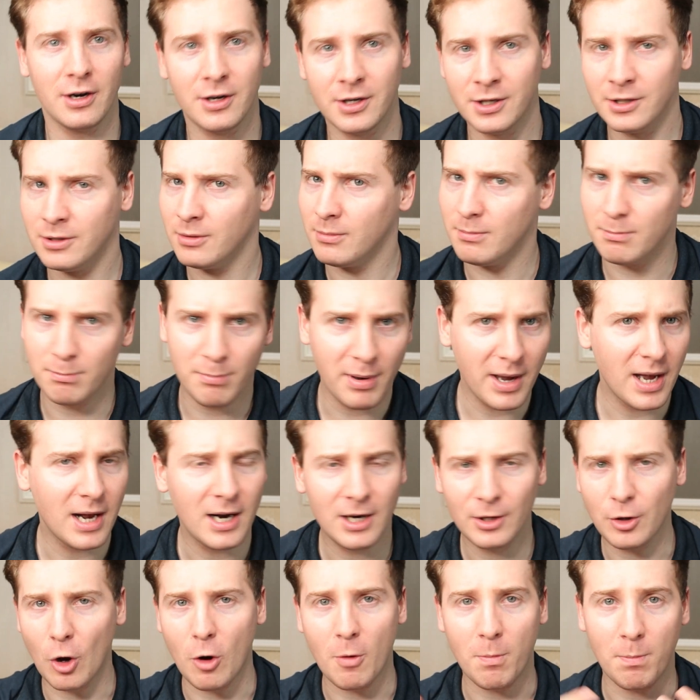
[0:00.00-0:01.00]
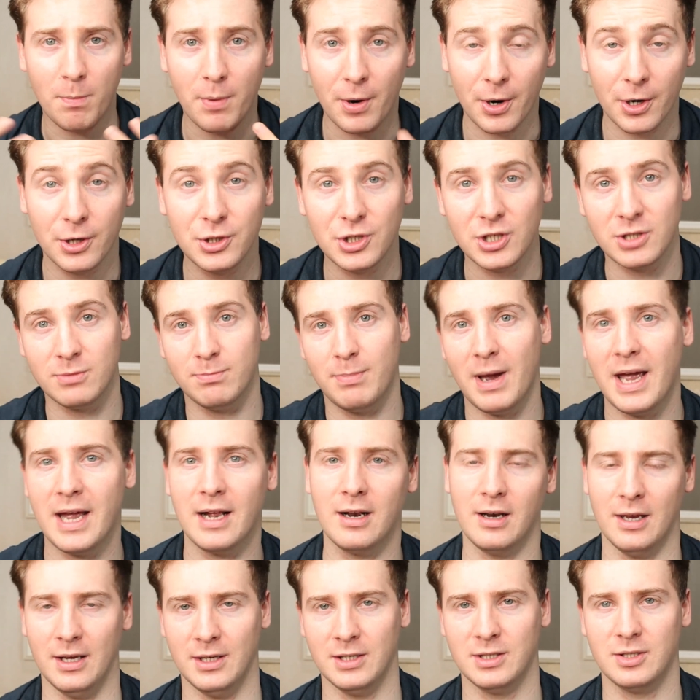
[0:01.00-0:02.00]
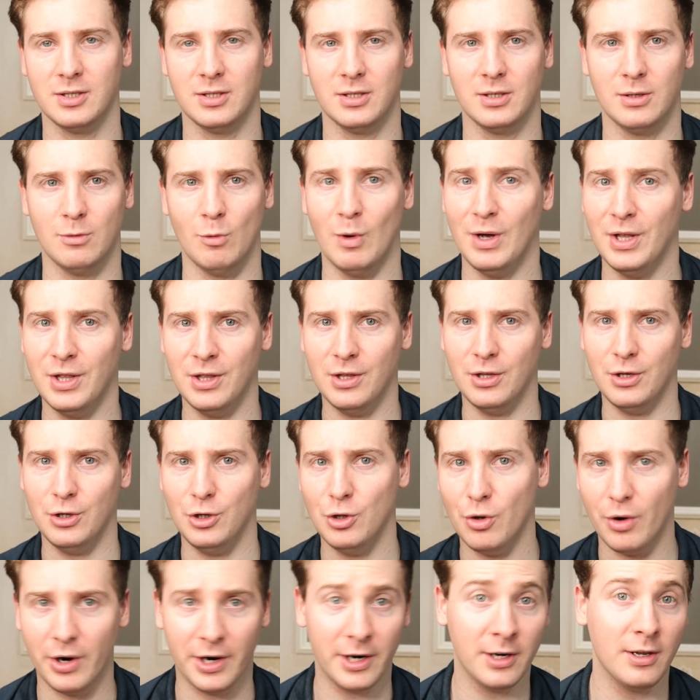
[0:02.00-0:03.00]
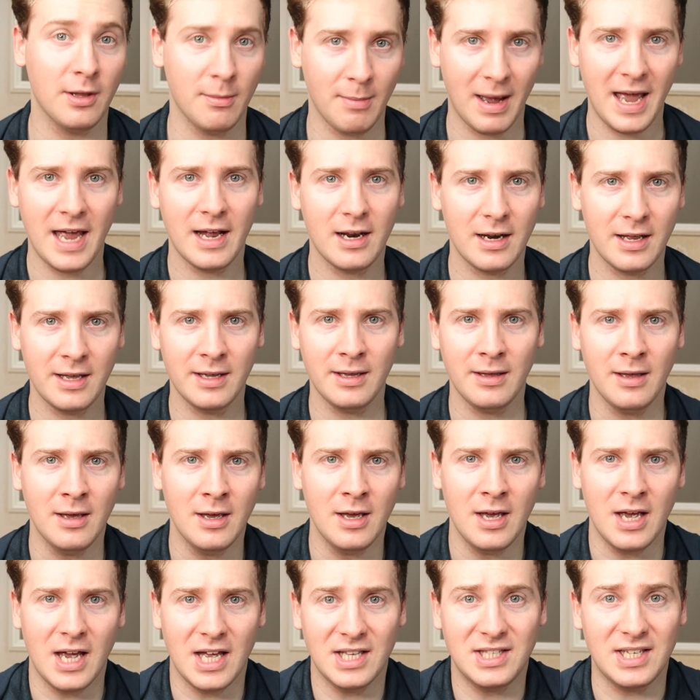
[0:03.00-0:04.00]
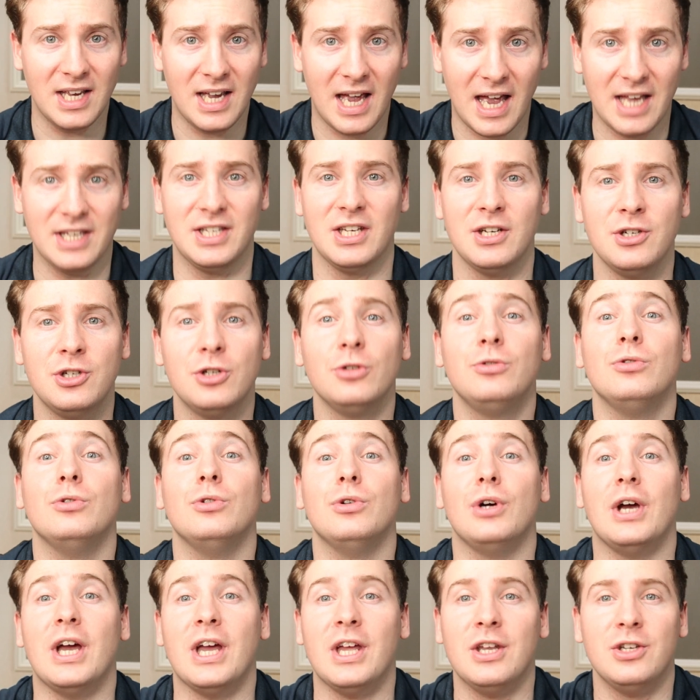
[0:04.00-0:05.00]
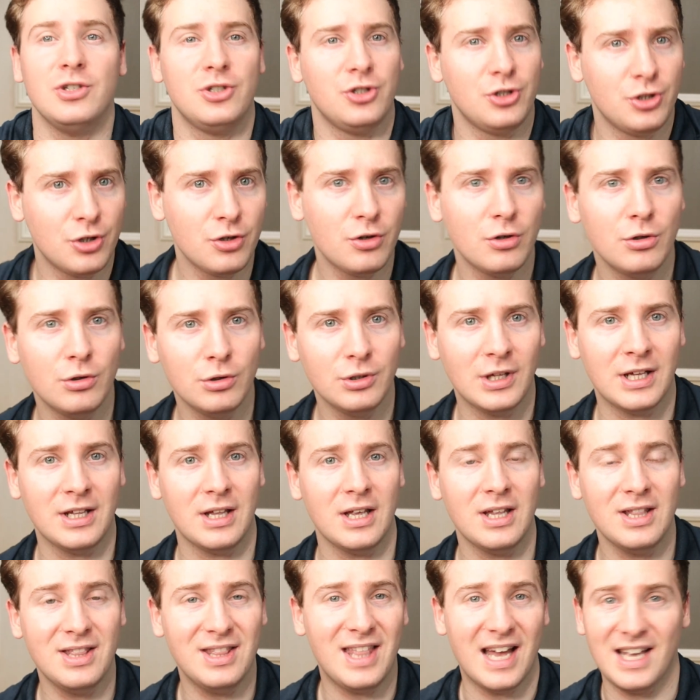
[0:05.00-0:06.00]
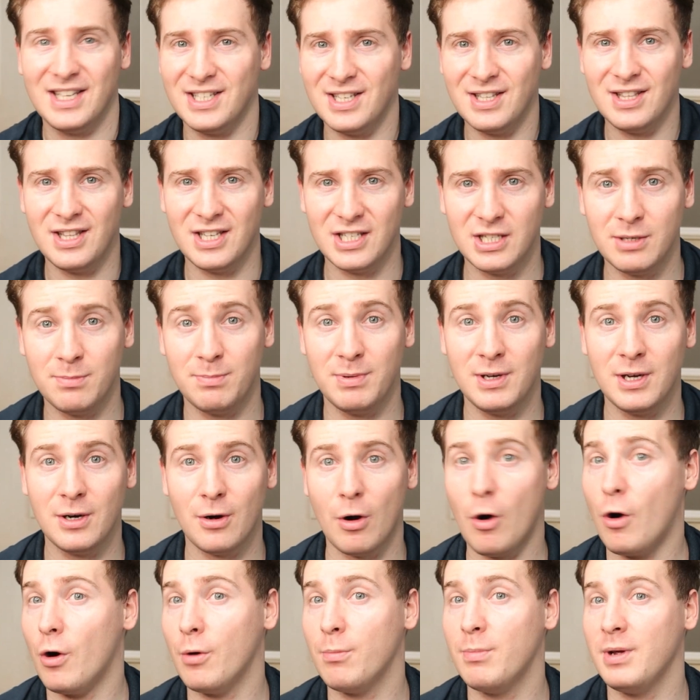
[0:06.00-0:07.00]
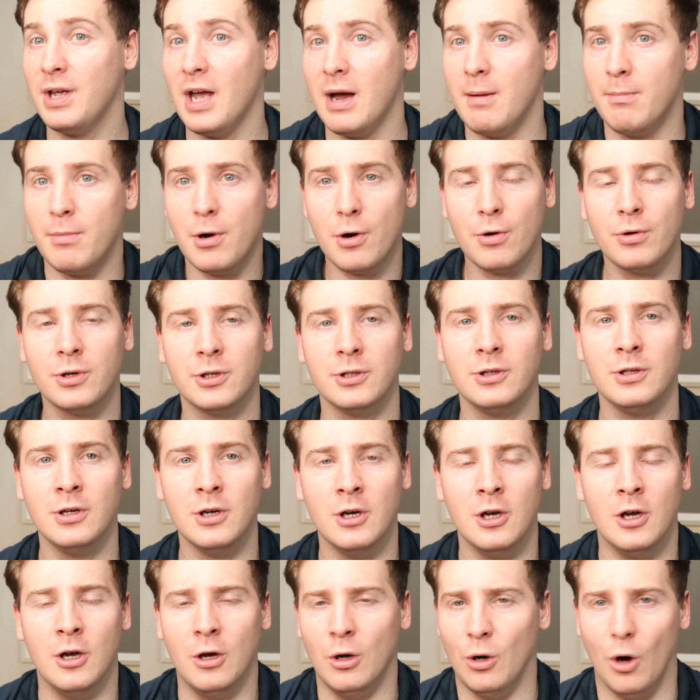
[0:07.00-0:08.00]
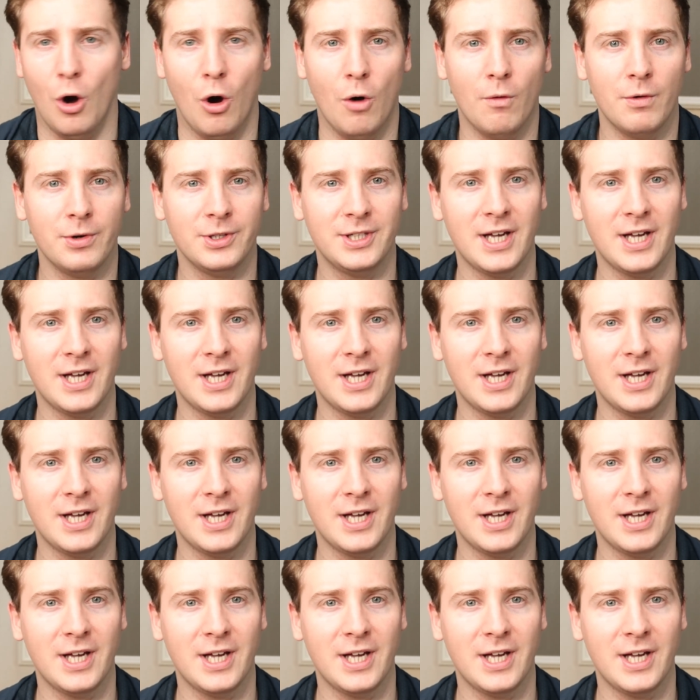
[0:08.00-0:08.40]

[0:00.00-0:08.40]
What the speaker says: earn, build or purchase backlinks. When you earn a backlink, it's essential to ensure that it doesn't disappear or become broken over